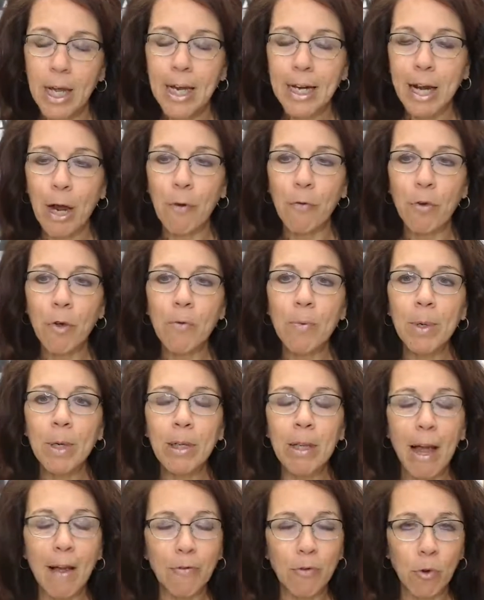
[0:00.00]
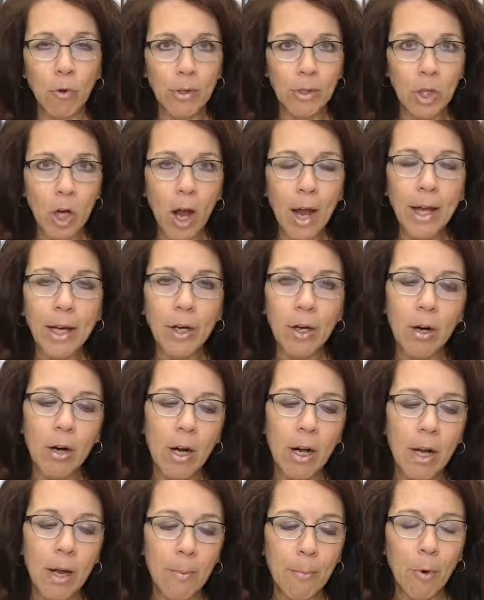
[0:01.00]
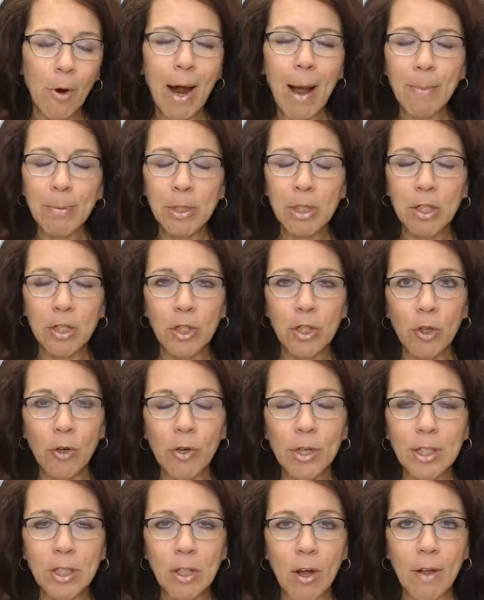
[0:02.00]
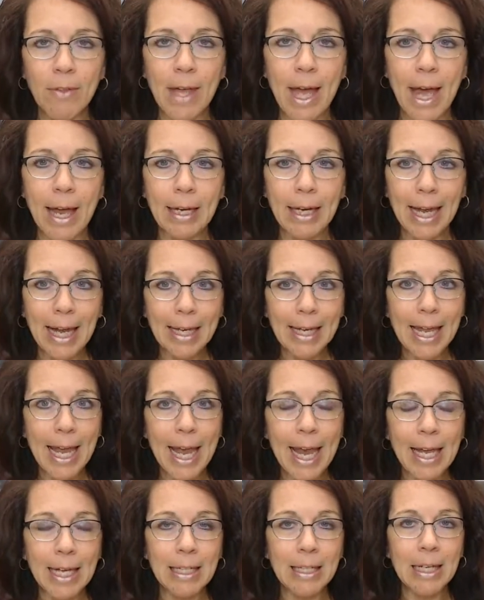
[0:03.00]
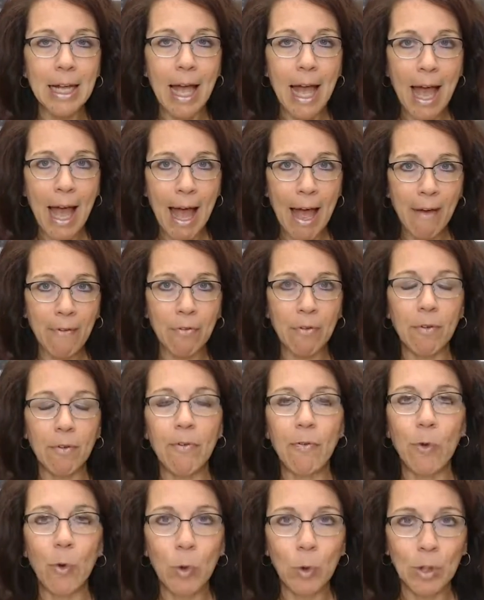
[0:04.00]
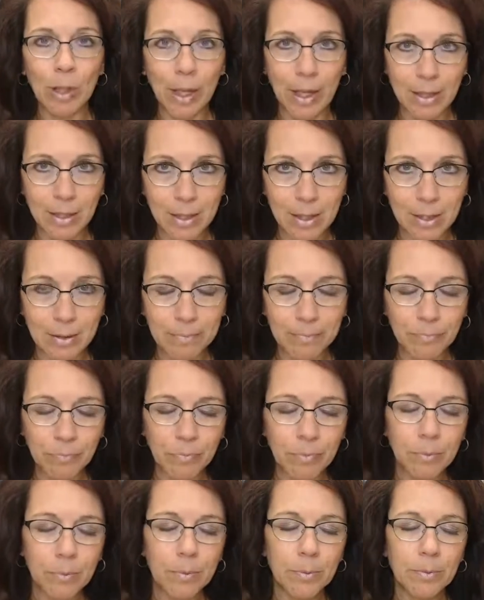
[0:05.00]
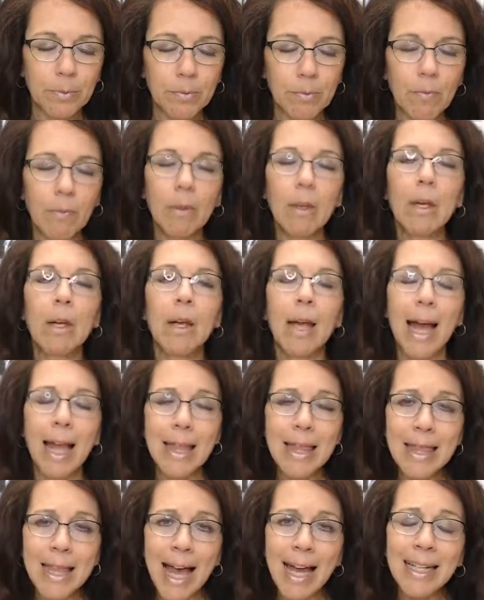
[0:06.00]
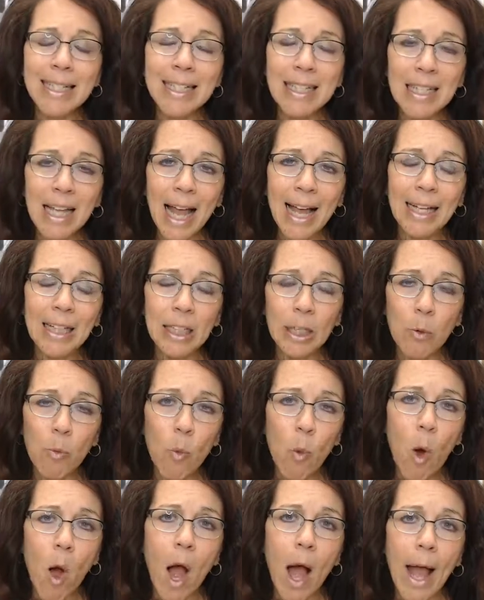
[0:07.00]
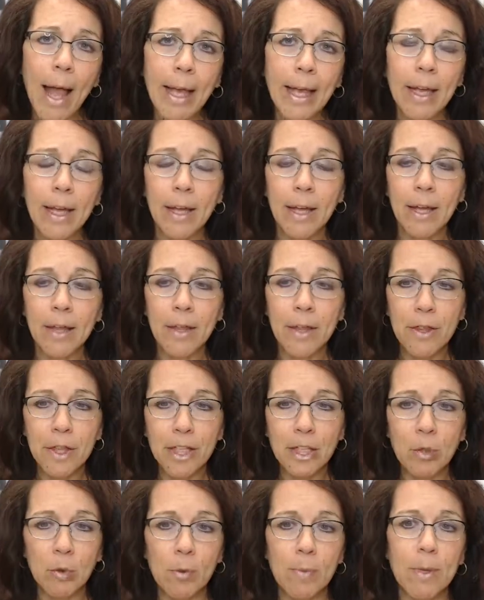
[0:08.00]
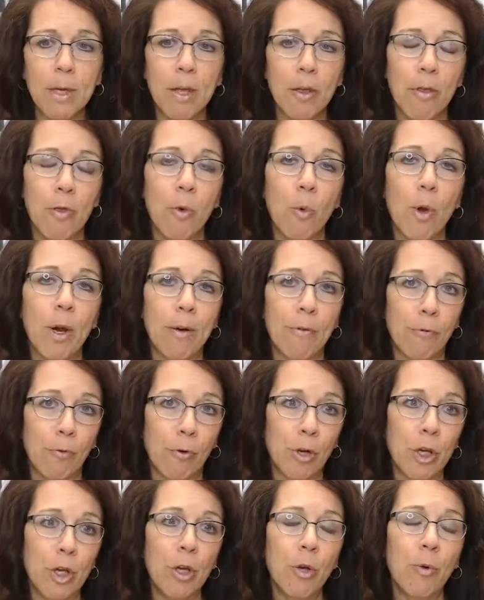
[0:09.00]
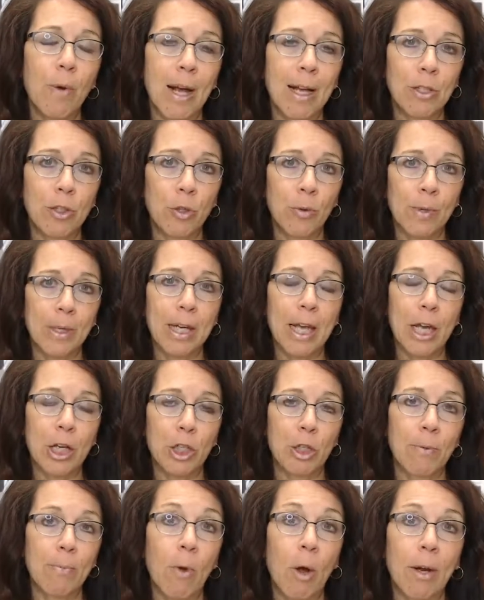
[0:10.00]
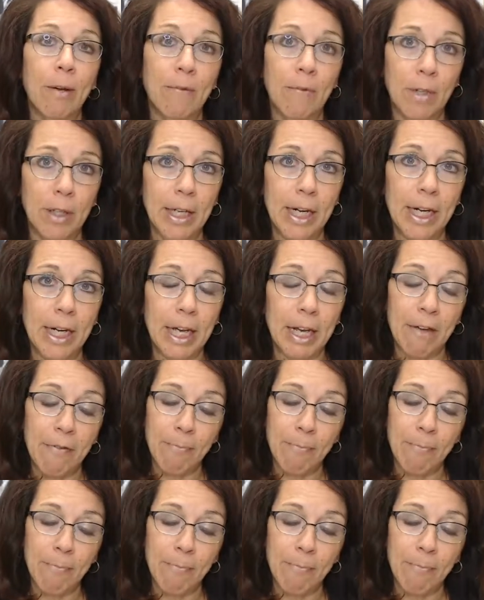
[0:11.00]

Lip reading: Now, if you've been a lifelong dieter, perhaps dessert is on that can't have food list. And that is likely why this would be a thought for you as you engage in mindful eating.